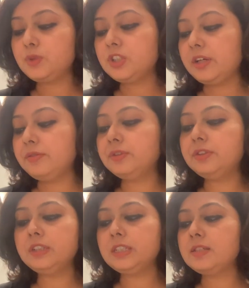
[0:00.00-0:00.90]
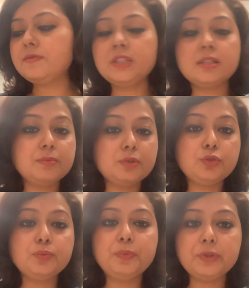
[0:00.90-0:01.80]
whichever is feasible
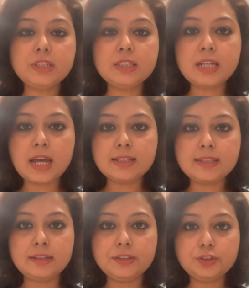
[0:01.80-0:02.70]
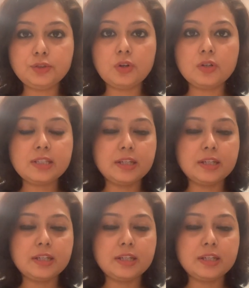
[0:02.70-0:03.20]
to print and send it across.